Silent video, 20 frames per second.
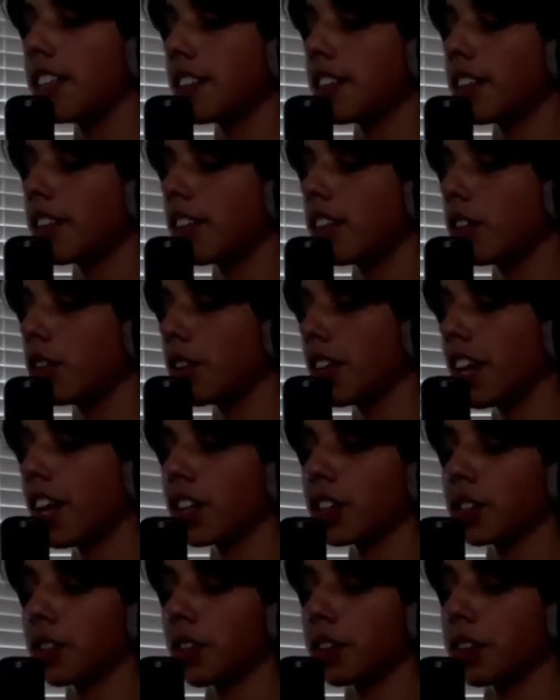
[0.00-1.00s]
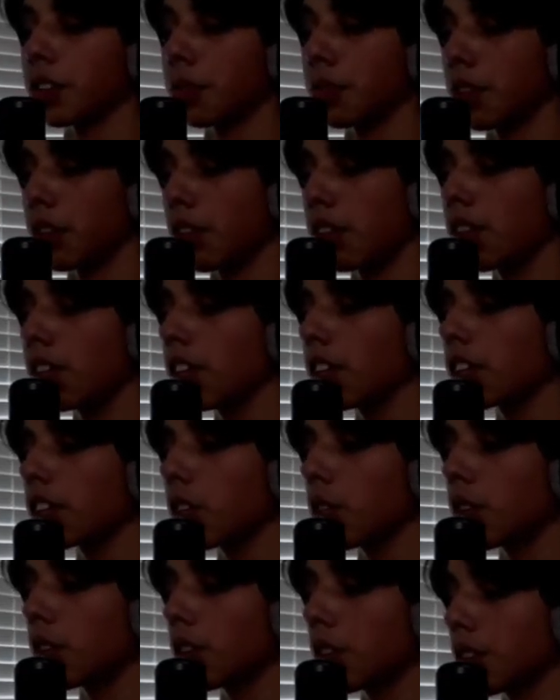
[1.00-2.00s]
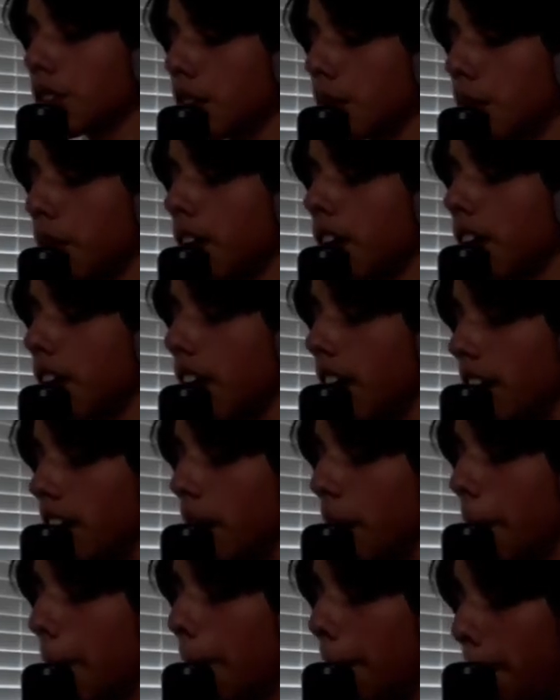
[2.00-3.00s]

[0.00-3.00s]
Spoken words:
here's the thing, you can't trust someone. You think you're loyal to someone, and then,